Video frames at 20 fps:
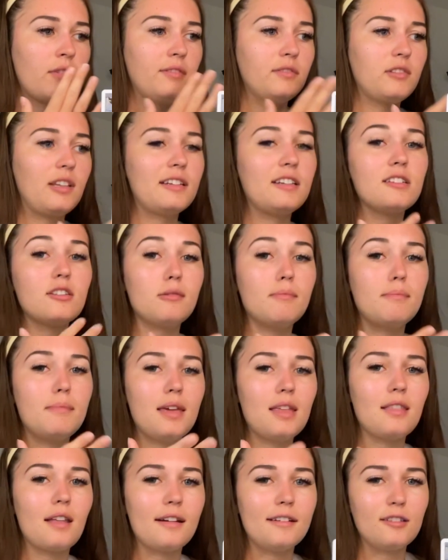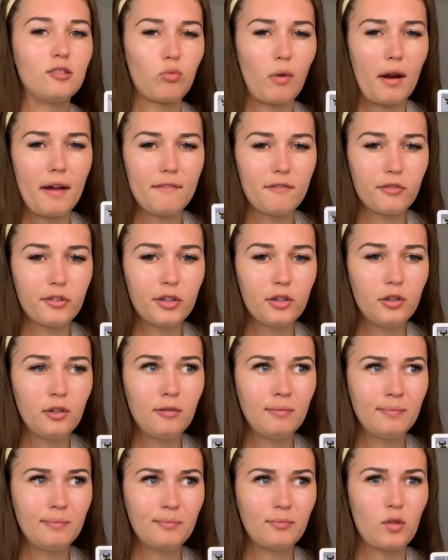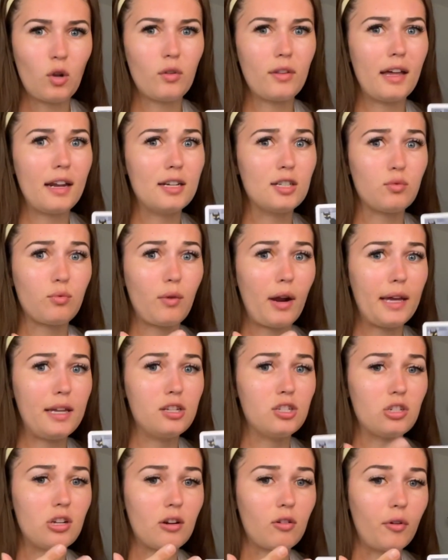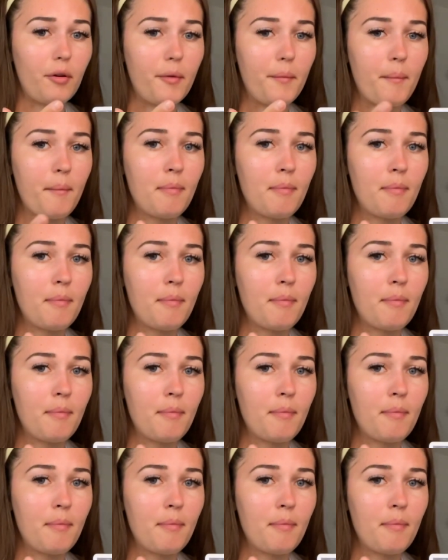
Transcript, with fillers: that doesn't mean that it's right for you or that it's right in general.